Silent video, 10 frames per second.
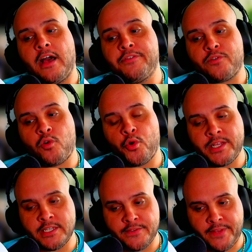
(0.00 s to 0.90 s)
I was recording
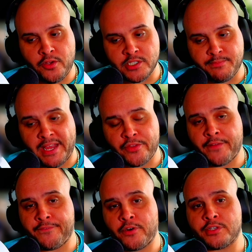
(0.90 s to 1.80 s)
this video, it's May
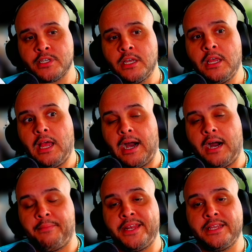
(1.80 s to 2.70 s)

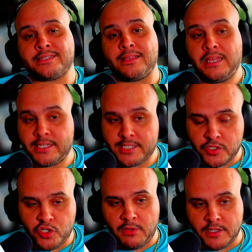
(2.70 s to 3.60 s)
31st. It is less than
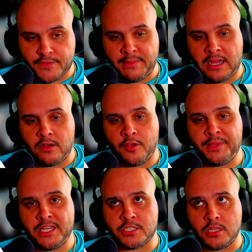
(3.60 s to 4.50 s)
2 months from now. It'll
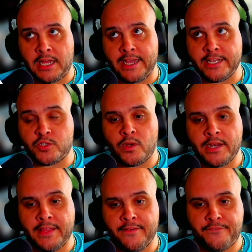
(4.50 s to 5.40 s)
be July
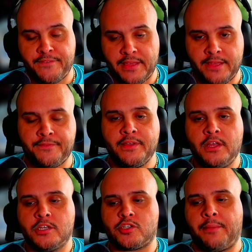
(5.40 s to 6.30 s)

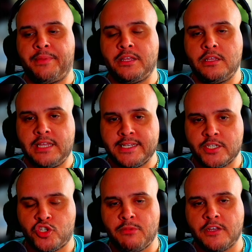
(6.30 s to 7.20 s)
25th. So that'd be less than
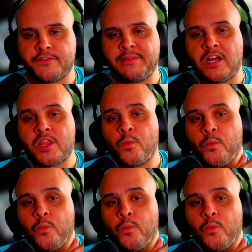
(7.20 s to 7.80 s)
2 months from now that we